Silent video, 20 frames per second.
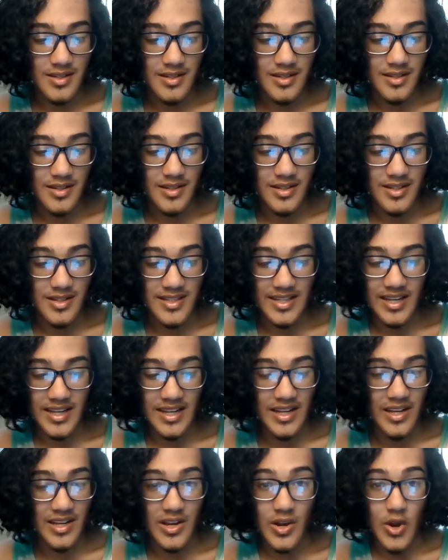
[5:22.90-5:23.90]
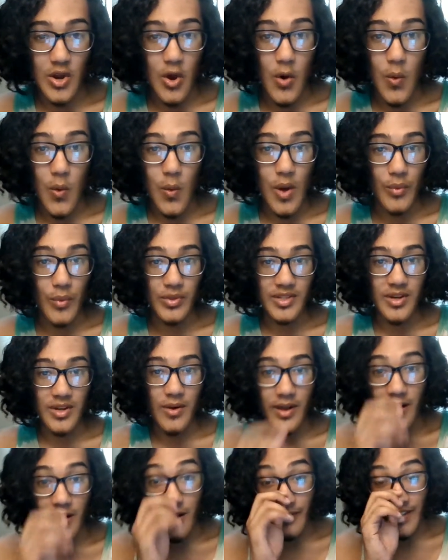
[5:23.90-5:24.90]
didn't know what was going
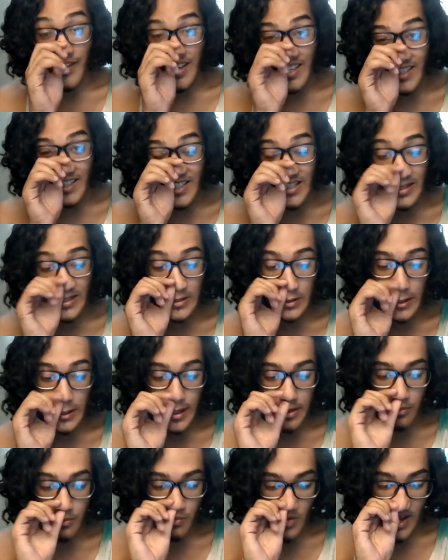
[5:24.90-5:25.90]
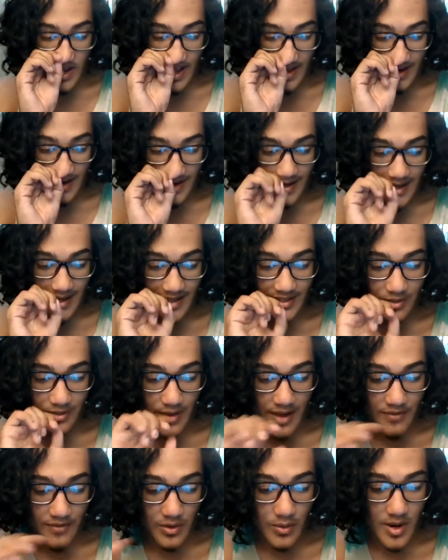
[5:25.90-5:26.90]
on. He just let him rant. And so
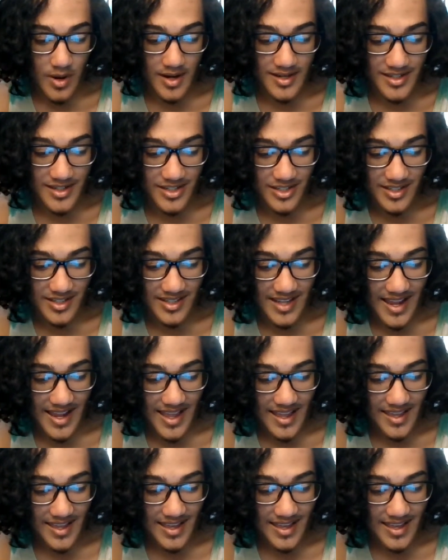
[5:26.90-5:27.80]
everyone is just like